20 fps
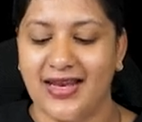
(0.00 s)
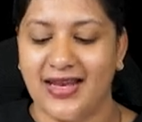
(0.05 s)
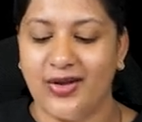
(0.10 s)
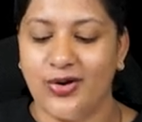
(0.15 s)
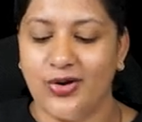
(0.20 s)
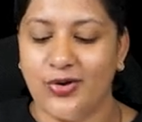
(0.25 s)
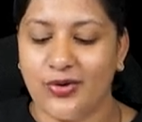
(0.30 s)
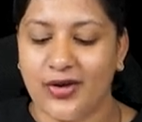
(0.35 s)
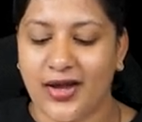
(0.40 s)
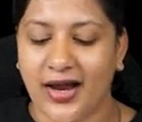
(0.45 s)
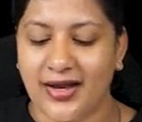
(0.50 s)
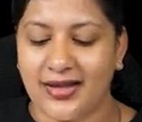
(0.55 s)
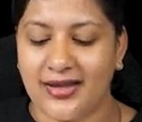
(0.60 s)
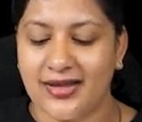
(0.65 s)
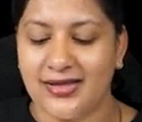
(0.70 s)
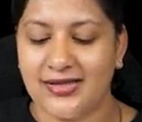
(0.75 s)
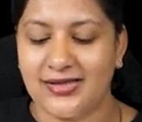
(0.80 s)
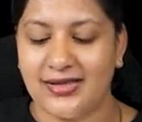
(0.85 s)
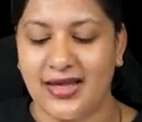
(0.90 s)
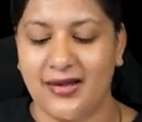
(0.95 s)
Now look at
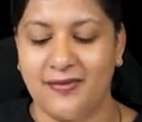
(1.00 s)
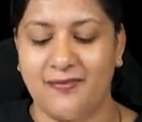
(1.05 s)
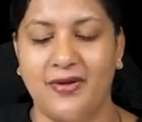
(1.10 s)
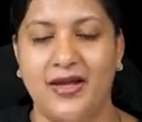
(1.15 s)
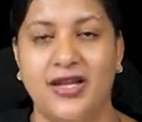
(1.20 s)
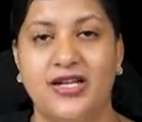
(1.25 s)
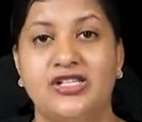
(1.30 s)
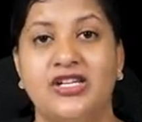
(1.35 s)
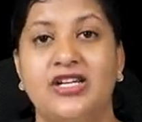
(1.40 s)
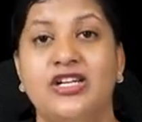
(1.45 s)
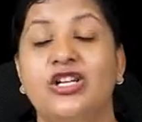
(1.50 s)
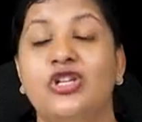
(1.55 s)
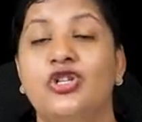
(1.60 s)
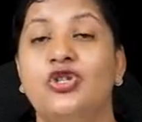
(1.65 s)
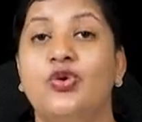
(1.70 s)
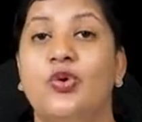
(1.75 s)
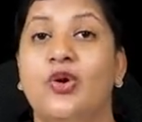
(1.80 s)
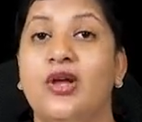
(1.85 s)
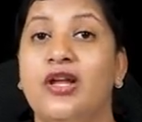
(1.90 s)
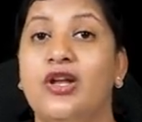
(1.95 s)
this image. It is
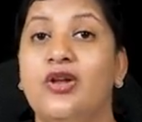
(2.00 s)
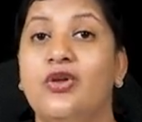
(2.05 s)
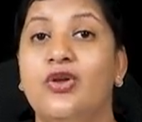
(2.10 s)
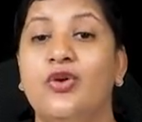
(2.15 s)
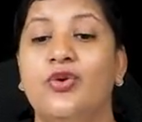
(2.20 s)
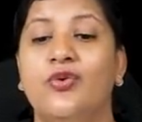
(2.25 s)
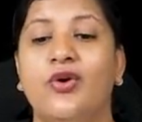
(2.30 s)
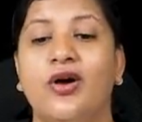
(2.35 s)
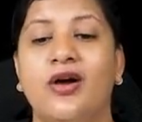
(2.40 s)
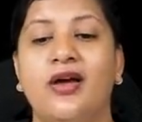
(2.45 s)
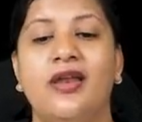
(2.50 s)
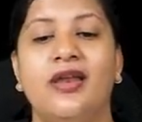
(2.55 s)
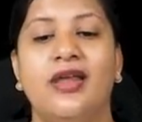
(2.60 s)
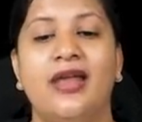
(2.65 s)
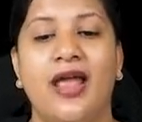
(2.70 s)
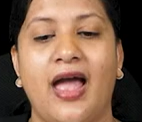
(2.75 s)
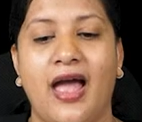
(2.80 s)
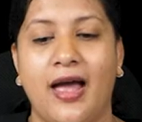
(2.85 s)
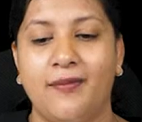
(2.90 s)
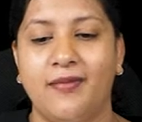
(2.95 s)
showing to you a
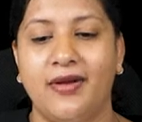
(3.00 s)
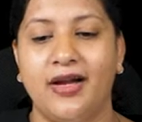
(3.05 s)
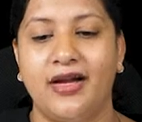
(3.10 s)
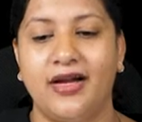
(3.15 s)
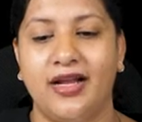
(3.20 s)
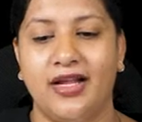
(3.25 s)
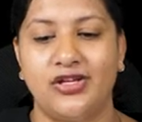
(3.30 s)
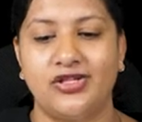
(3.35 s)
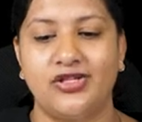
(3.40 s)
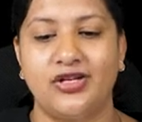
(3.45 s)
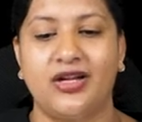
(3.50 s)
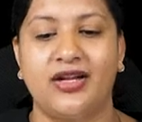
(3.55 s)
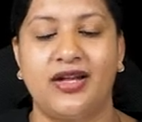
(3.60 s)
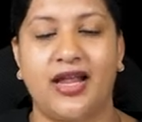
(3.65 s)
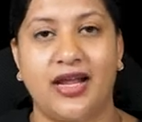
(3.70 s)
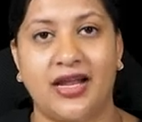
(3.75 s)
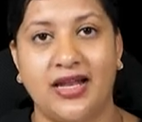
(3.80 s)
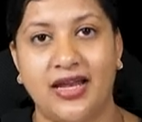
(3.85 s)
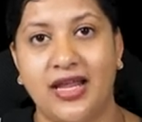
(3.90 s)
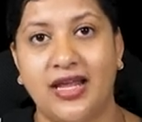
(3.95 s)
rehabilitation
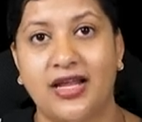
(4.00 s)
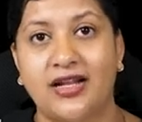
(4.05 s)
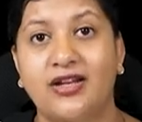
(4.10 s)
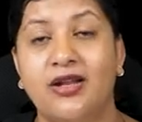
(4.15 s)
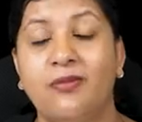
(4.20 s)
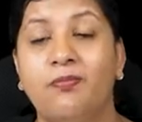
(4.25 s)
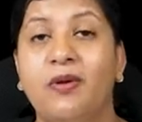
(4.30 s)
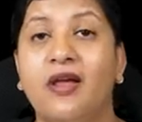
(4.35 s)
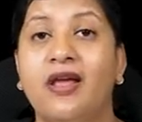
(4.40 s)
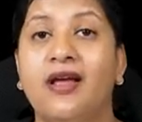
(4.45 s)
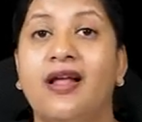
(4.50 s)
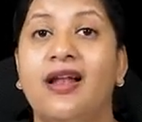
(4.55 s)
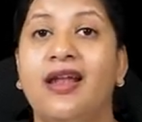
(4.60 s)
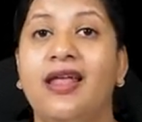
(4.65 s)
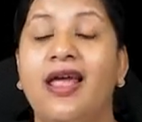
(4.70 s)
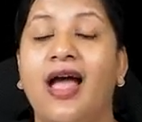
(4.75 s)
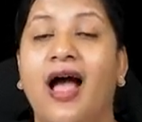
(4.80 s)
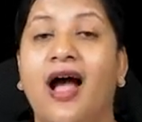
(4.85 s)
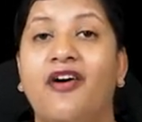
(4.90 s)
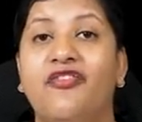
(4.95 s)
technique.
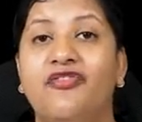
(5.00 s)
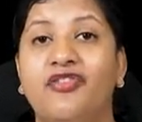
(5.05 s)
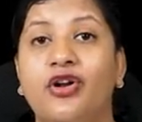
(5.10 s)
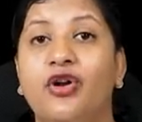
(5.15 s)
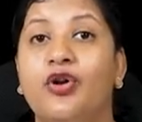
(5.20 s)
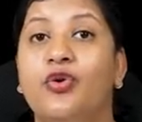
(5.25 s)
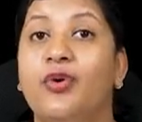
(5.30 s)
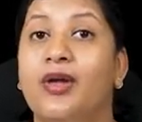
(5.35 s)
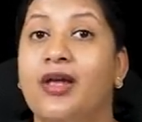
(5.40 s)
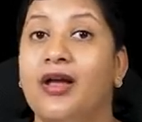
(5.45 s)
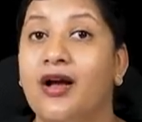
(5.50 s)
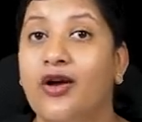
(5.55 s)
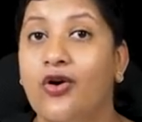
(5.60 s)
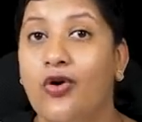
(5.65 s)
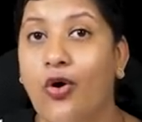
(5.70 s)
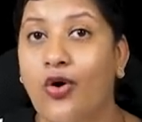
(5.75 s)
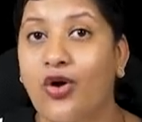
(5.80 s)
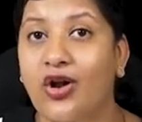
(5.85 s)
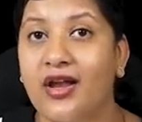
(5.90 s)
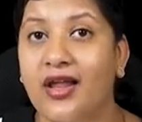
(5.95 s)
Typically after doing a
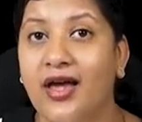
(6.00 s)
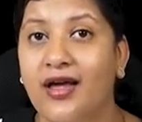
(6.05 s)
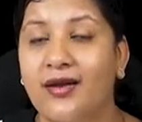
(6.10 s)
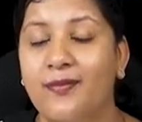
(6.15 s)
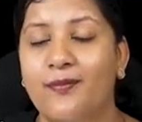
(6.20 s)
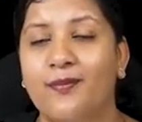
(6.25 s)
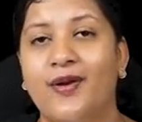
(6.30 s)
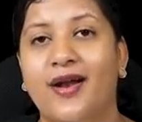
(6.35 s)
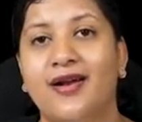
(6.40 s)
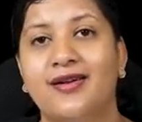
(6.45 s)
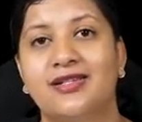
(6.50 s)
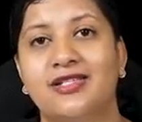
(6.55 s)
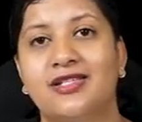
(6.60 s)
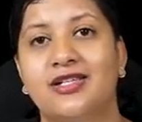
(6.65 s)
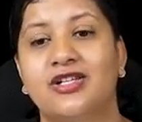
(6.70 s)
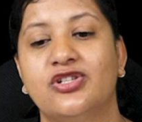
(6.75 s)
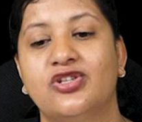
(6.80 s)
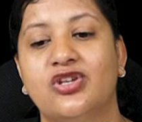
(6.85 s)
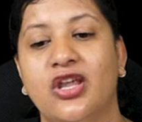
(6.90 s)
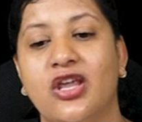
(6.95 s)
cochlear implant
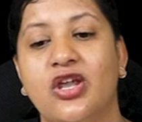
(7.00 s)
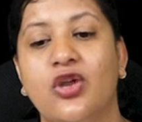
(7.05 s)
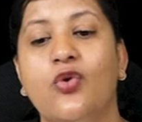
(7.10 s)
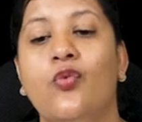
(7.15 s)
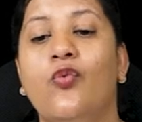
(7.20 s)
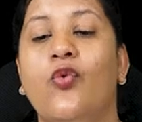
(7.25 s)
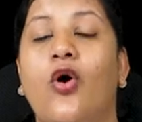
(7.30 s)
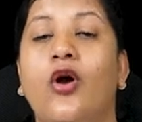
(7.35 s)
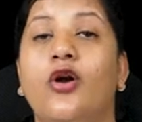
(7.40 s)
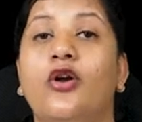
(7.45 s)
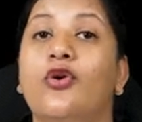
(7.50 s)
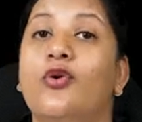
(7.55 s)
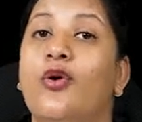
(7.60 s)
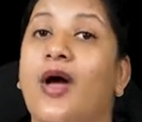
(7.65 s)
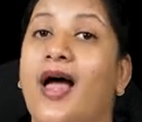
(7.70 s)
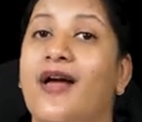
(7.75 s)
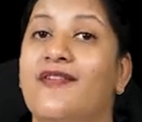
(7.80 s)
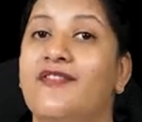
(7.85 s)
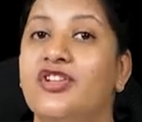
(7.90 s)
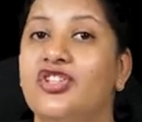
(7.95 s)
surgery, you want to
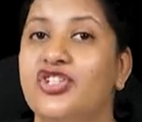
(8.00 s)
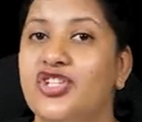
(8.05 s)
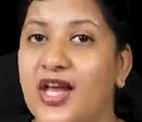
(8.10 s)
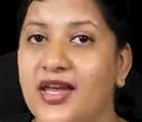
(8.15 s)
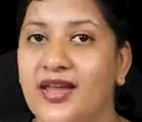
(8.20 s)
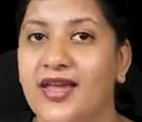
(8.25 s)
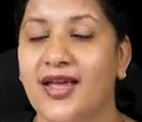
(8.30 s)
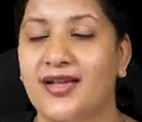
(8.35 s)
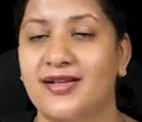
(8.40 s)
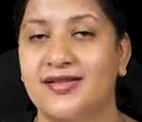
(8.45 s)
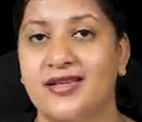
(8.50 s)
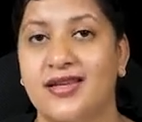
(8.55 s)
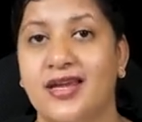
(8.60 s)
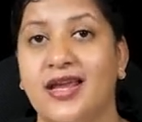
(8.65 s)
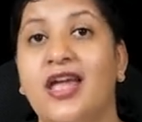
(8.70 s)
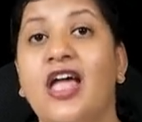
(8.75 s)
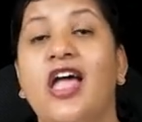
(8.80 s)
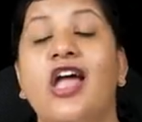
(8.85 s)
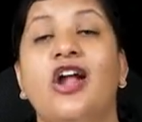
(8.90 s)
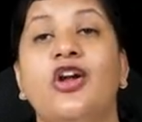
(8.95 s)
have a check
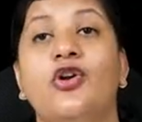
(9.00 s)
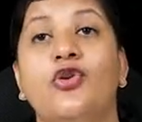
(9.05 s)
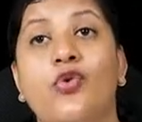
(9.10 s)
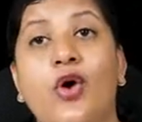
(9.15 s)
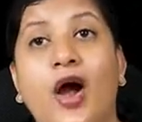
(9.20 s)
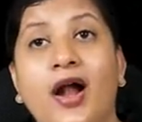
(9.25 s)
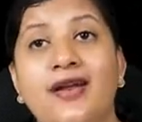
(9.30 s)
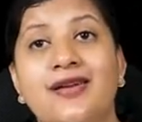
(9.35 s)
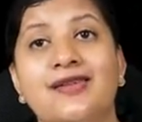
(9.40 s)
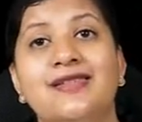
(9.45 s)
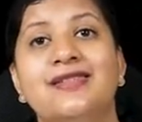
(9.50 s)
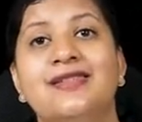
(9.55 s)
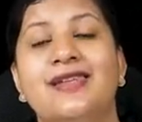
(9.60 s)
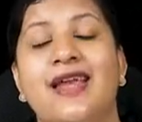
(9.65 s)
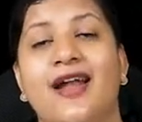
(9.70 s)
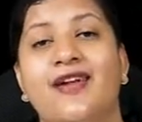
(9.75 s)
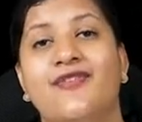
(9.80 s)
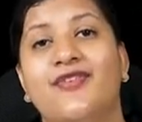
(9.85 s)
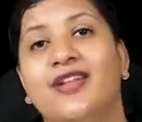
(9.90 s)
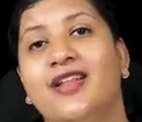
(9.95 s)
X-ray to
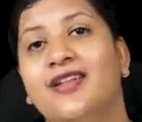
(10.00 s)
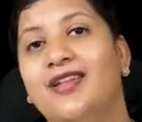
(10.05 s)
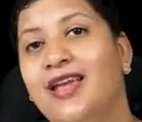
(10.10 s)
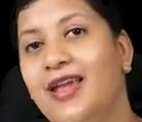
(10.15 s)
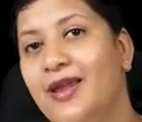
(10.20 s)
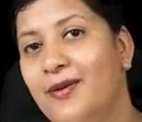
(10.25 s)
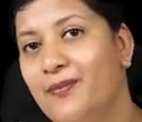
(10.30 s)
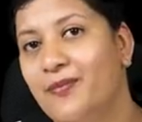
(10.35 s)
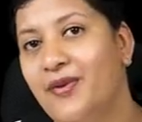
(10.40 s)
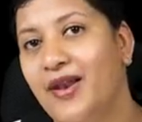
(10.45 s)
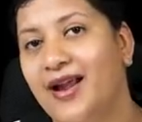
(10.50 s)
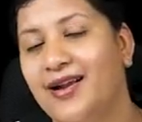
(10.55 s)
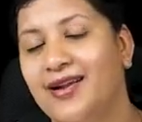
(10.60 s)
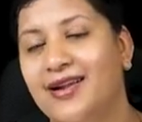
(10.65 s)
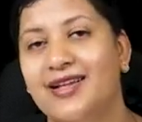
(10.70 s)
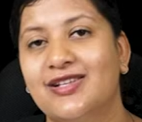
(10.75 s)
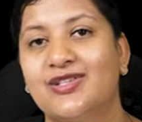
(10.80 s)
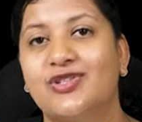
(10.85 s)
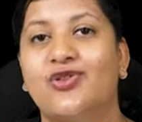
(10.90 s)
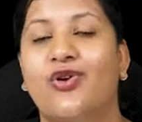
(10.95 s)
understand whether the implant
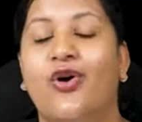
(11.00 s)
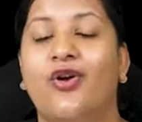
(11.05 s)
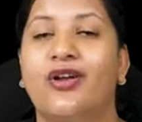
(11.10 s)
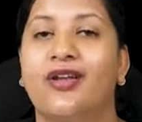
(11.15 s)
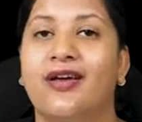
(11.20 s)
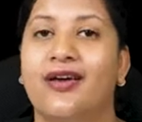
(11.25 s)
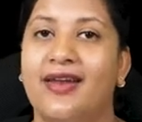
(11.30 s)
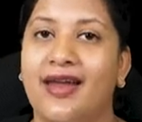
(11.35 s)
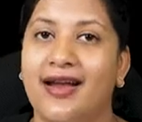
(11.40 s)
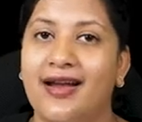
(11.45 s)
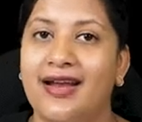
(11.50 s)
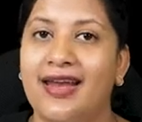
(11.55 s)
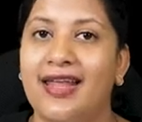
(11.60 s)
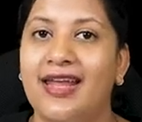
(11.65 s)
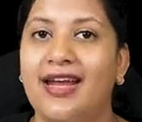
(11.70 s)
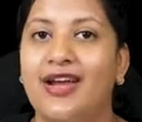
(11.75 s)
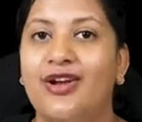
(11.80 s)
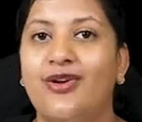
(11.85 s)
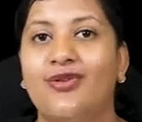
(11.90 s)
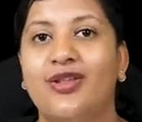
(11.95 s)
has gone
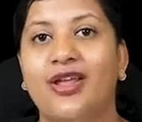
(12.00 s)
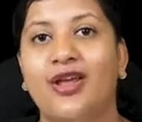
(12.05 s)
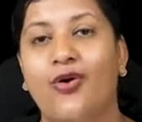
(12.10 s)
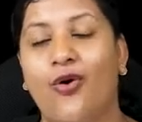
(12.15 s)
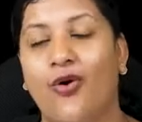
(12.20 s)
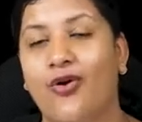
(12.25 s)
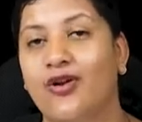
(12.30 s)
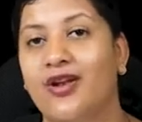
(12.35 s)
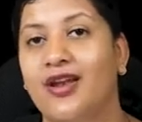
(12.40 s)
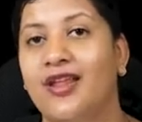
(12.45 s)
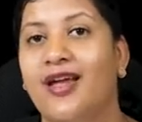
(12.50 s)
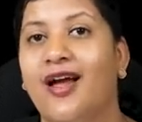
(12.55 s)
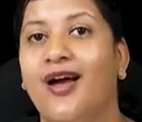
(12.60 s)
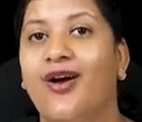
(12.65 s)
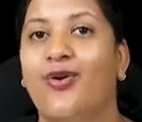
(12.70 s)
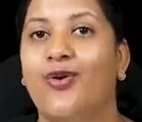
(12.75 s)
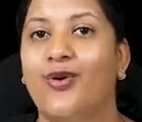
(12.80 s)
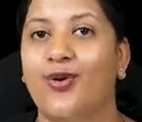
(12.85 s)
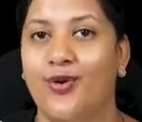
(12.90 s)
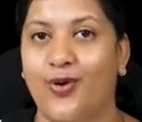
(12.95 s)
correctly into the cochlea
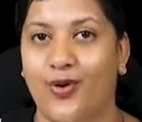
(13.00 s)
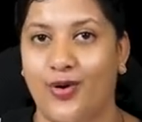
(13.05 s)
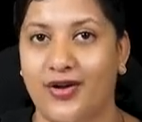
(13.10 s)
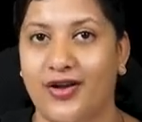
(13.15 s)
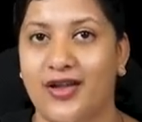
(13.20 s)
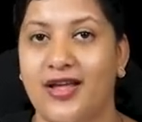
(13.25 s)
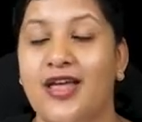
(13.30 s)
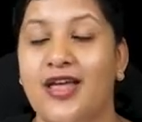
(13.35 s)
or not.